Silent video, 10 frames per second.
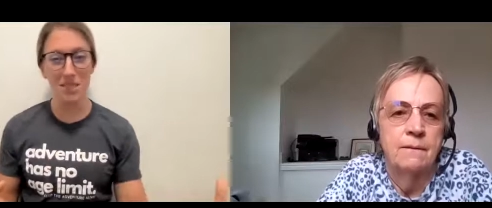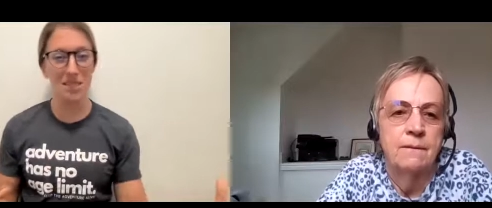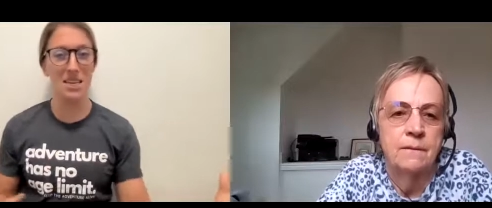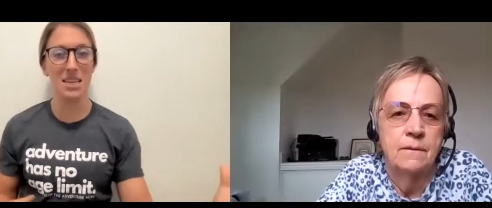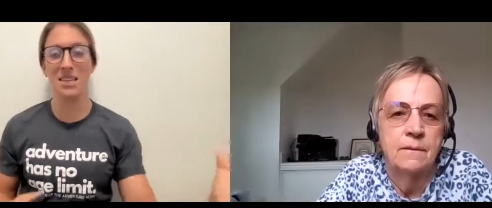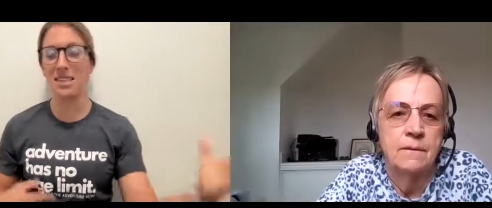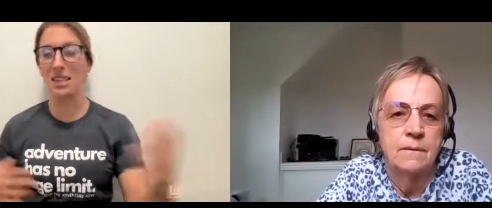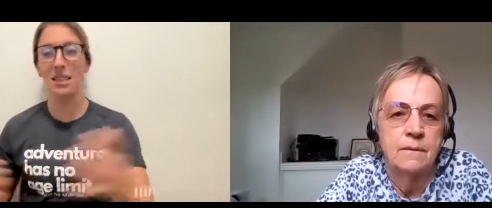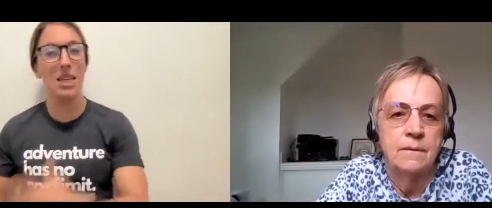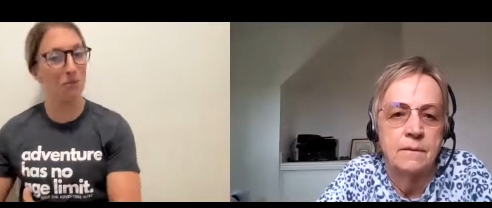Speaker 1: things they
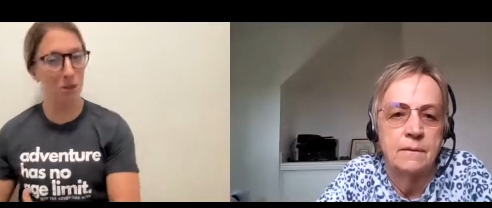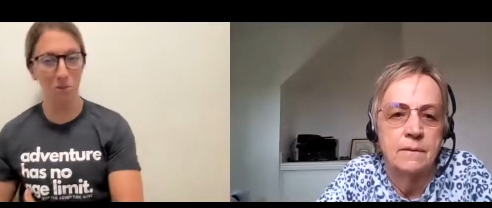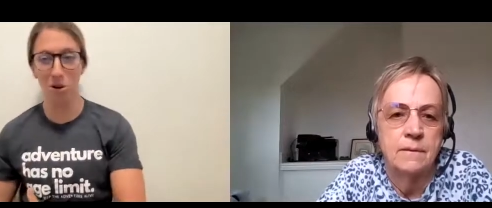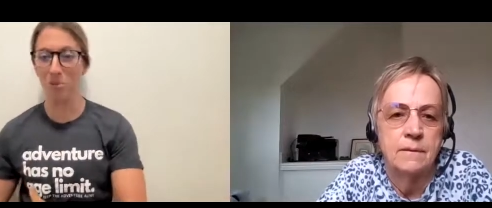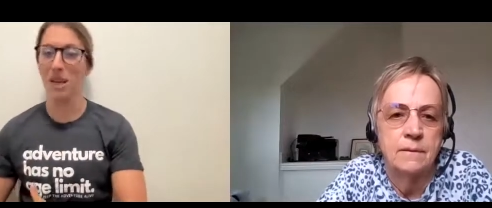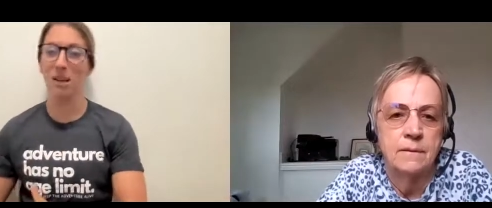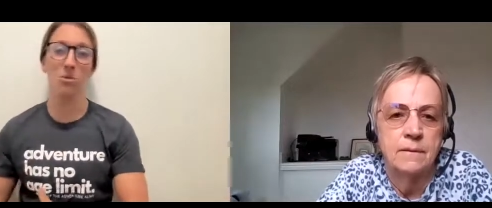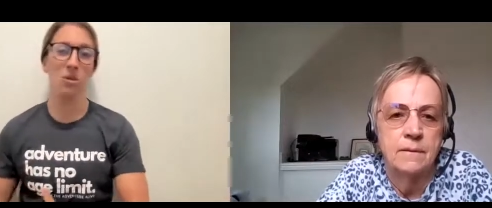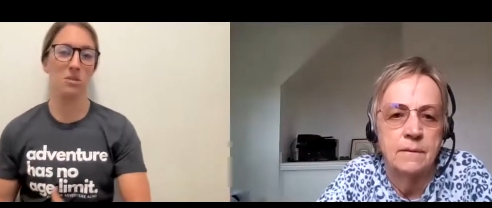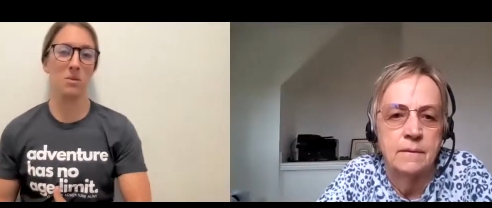leave with more pain
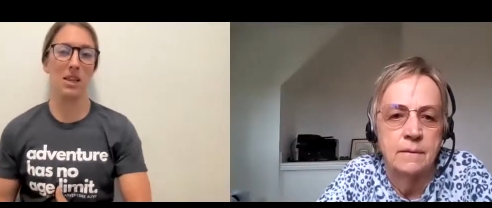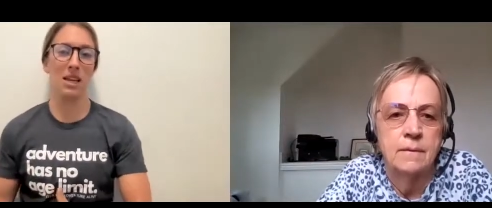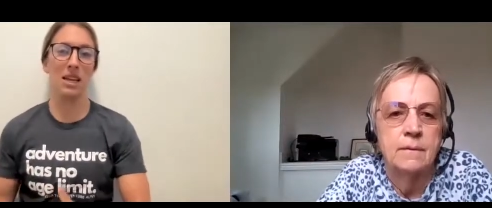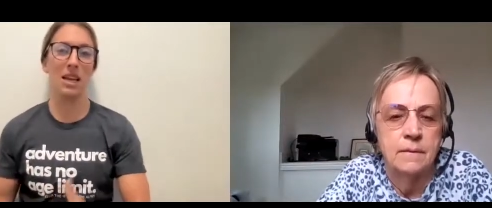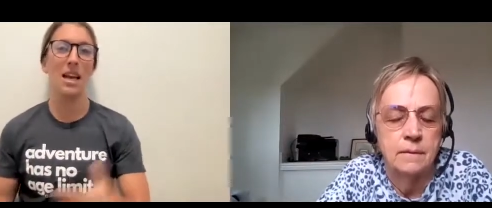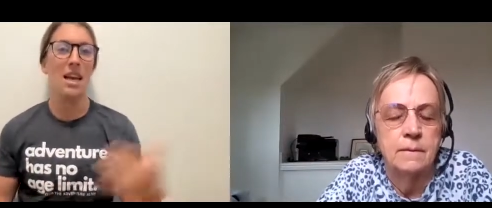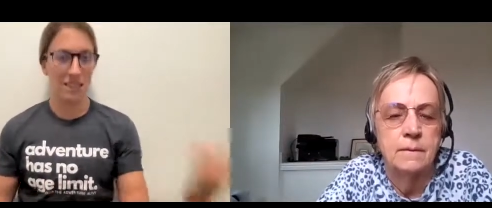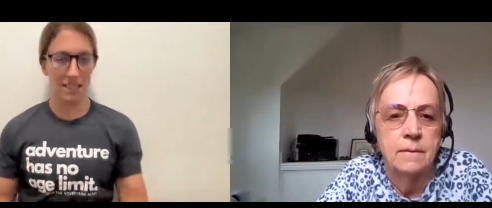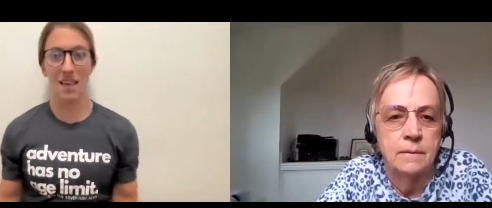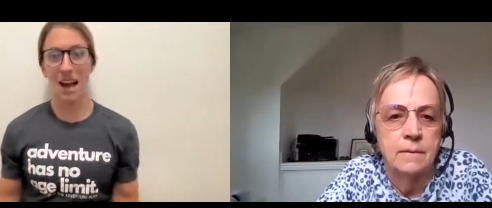more swelling
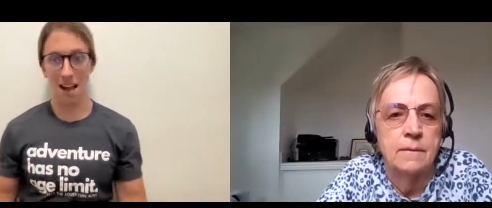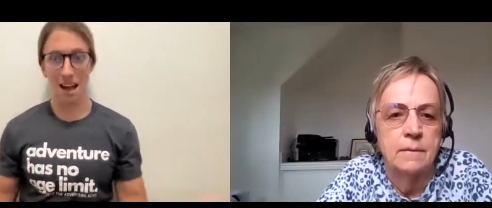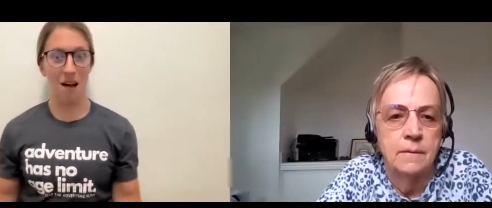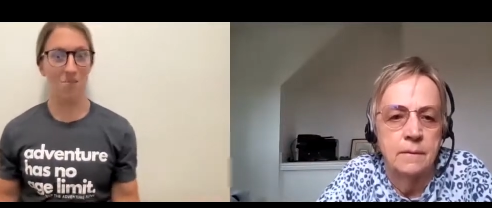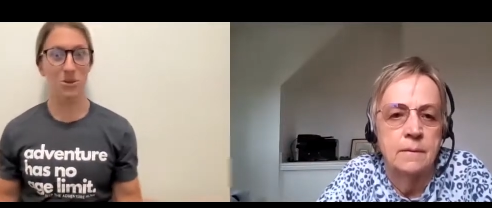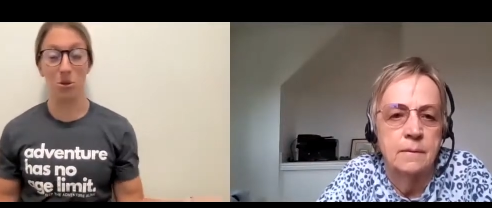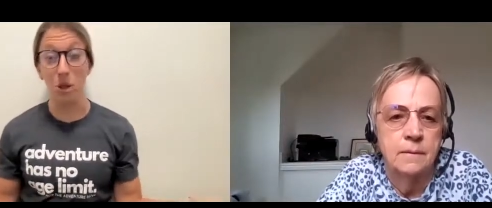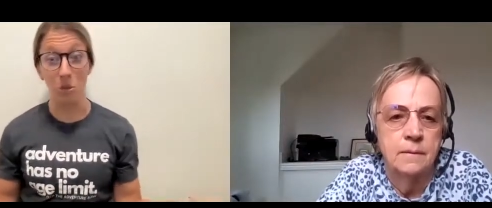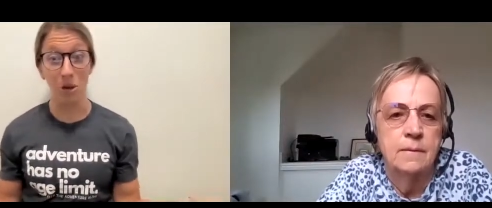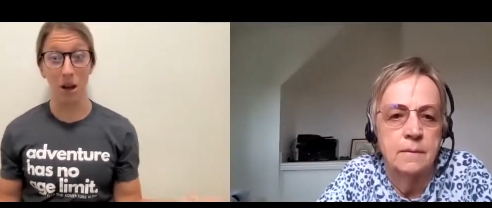then that
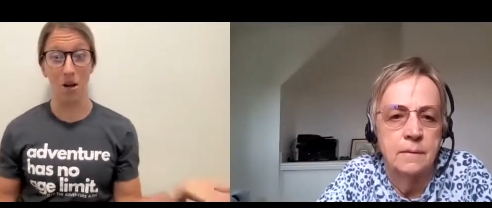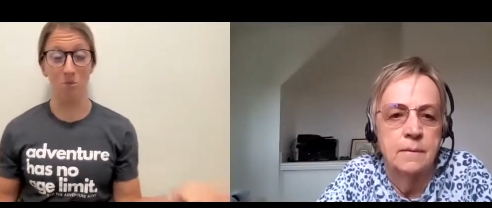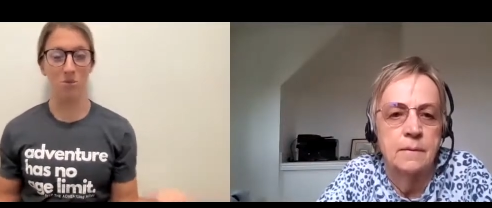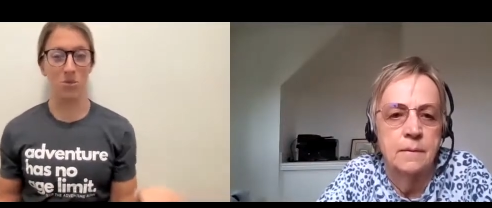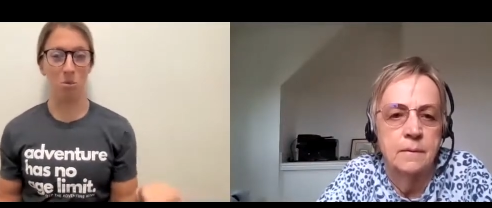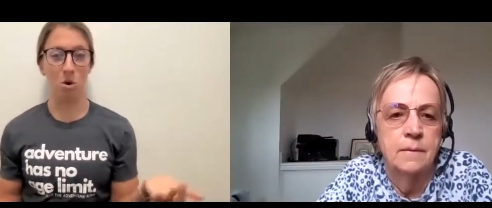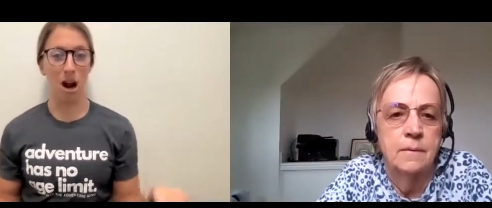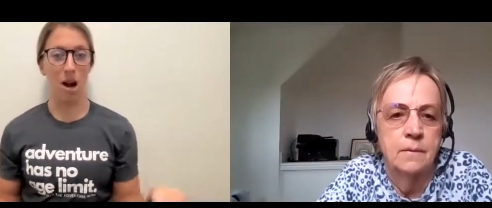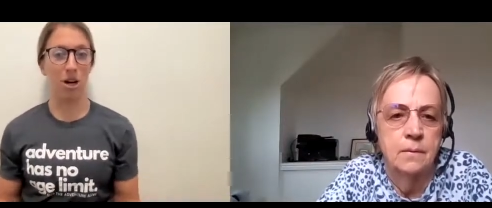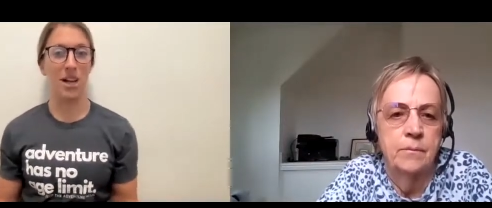absolutely becomes more
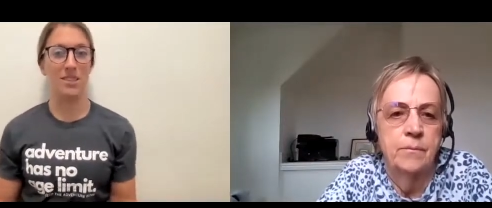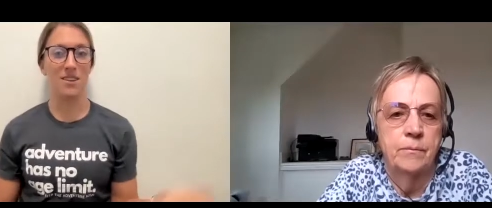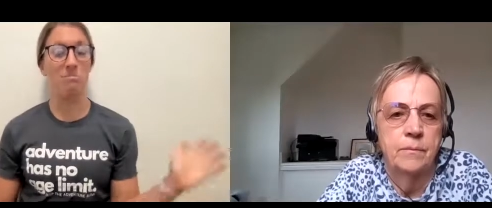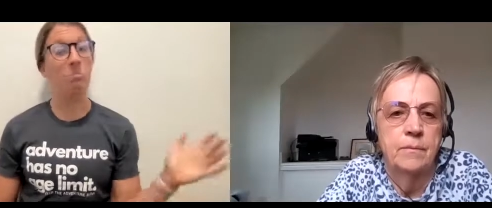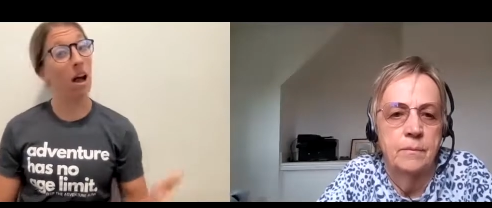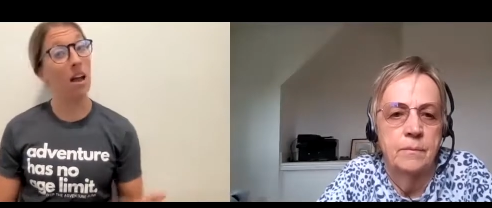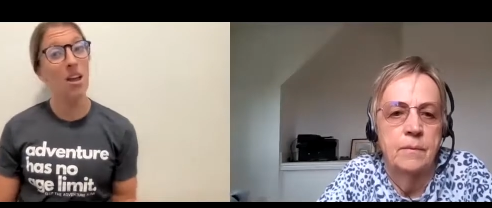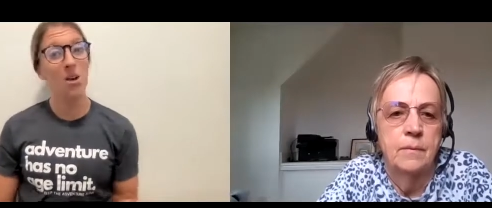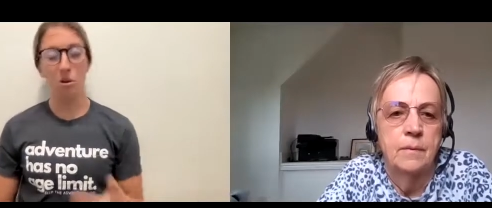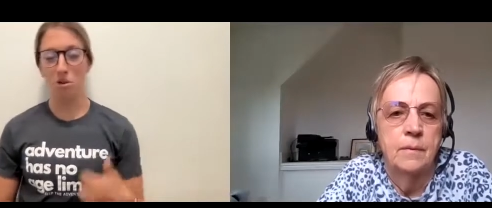apprehensive but
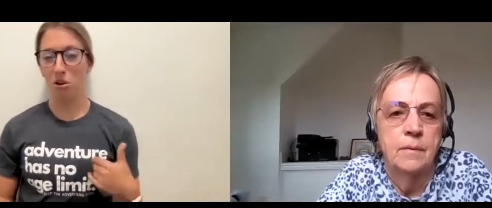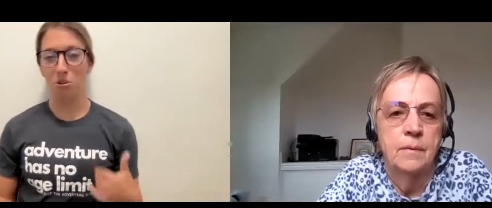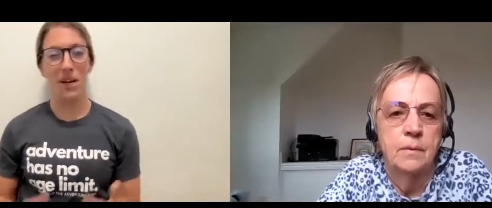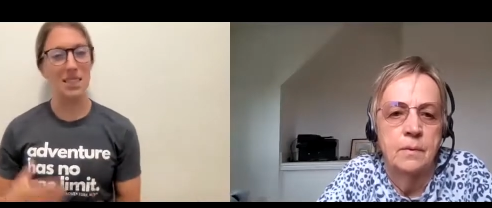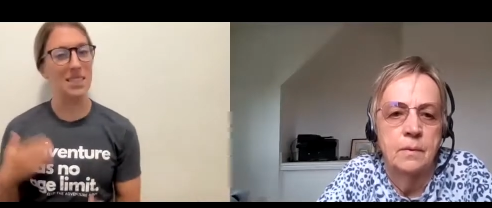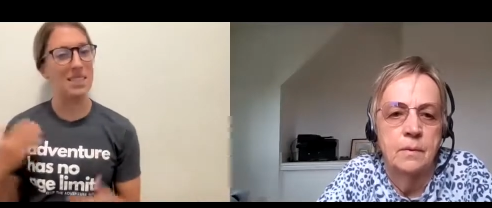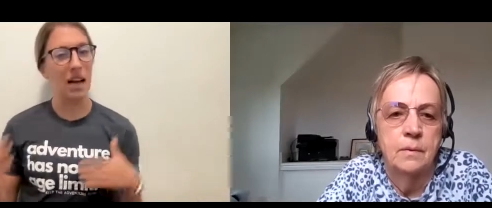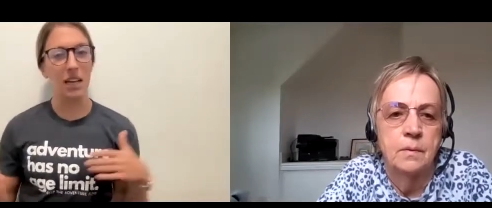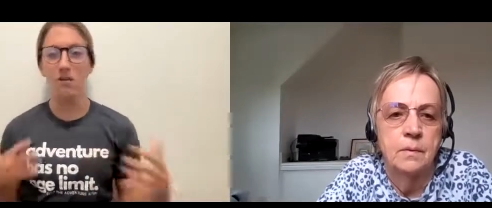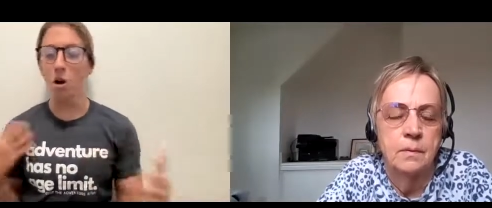with arthritis it's
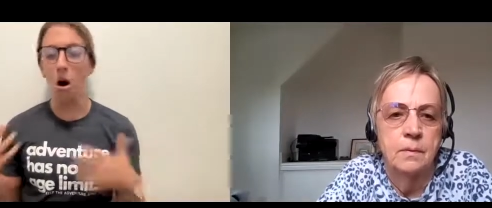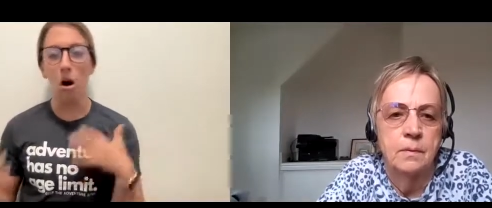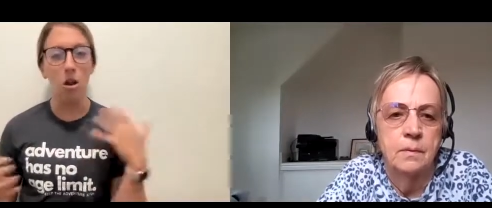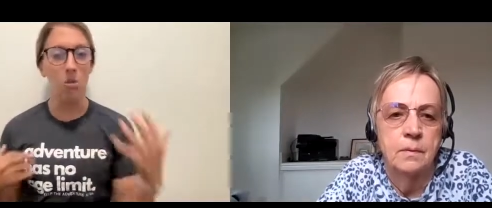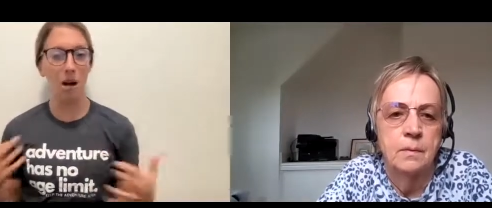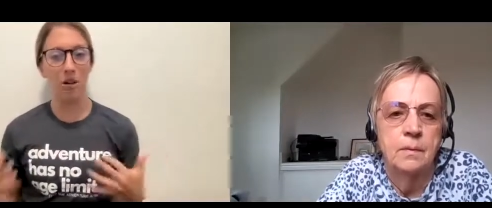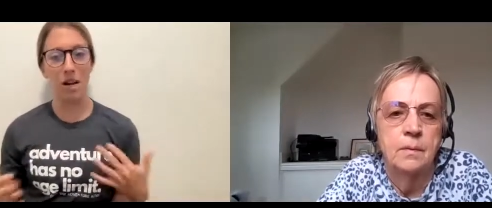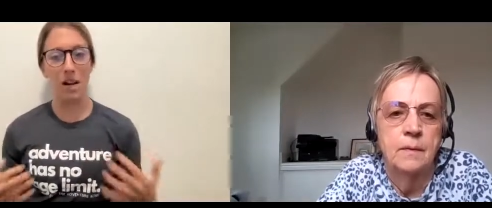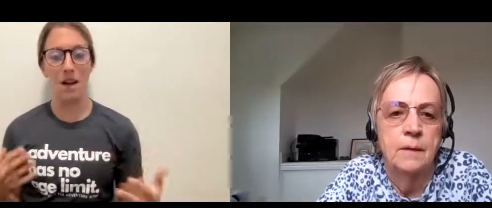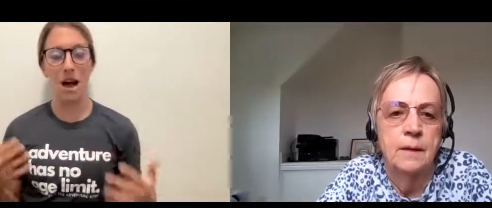kind of all about
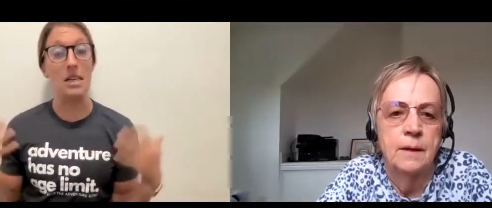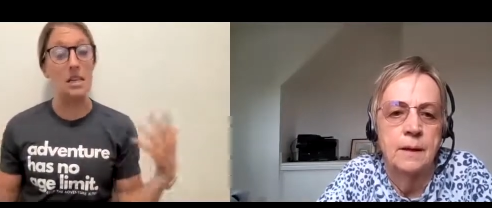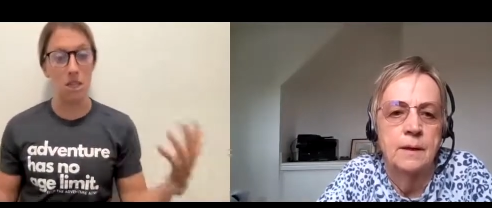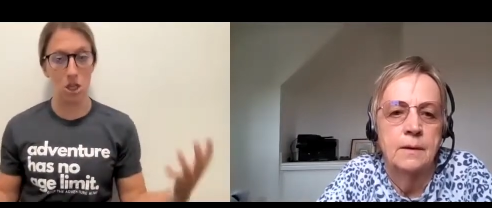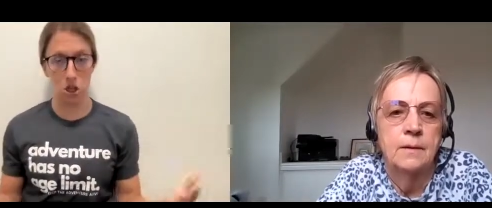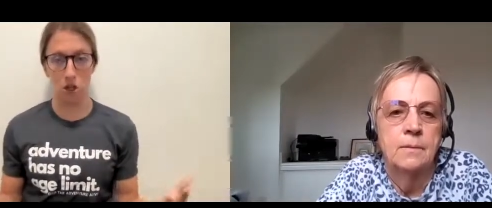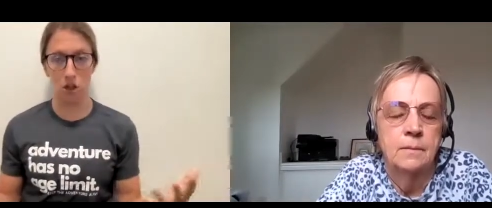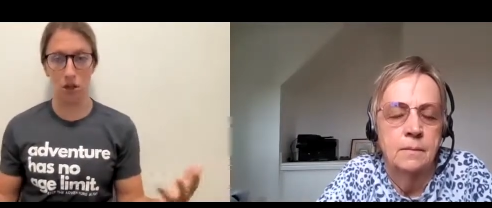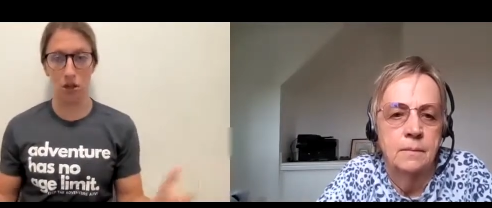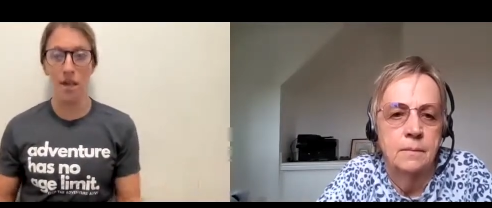kind of that
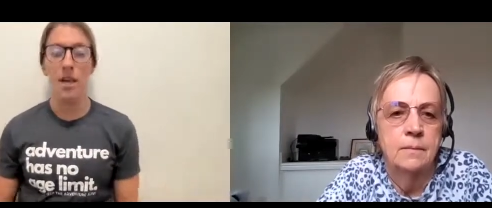initial